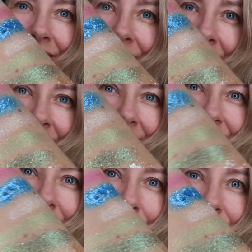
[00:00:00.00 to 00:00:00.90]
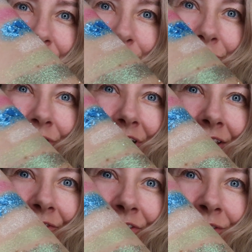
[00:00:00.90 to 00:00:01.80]
That is so, so
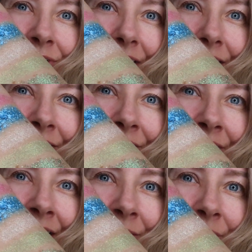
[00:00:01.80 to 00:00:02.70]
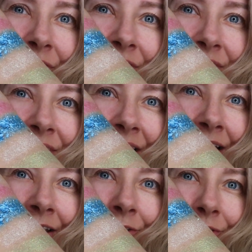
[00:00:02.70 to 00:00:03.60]
pretty. If you layered that with this
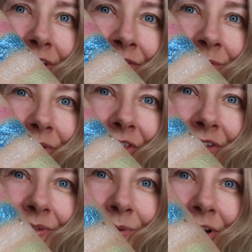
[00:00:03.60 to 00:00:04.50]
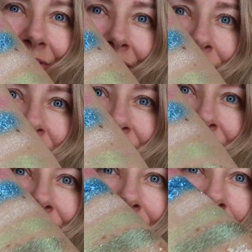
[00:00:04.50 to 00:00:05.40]
guy, or even with this one, that'd be
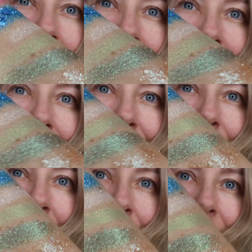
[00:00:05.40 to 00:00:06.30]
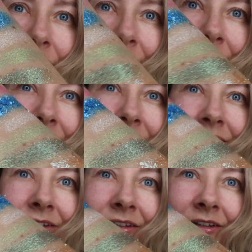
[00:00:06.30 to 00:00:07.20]
super duper pretty.
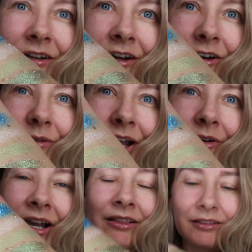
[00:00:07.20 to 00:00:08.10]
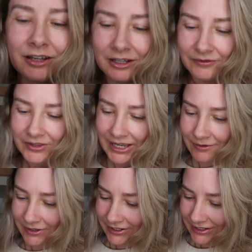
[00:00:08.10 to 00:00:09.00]
Oh wow, I love
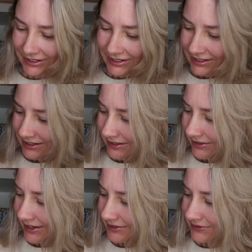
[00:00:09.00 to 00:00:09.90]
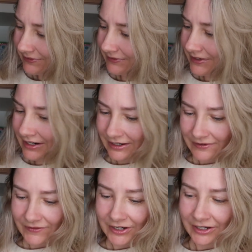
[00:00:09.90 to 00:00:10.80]
that one. That is
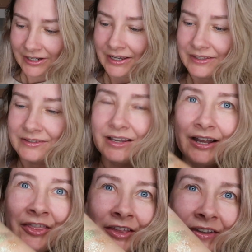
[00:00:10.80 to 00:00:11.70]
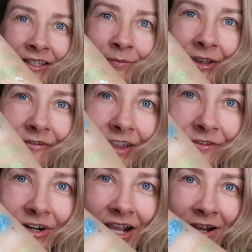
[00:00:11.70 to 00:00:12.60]
very, very nice. I think that's my
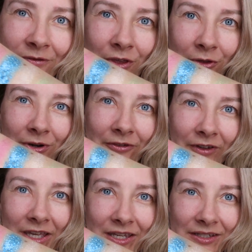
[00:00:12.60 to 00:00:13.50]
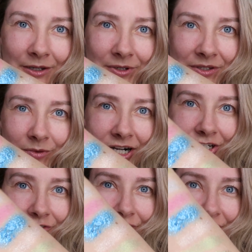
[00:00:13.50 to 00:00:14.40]
favorite out of the three flakies that we
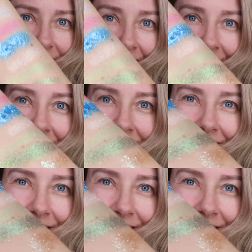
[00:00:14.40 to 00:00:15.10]
swatched for today.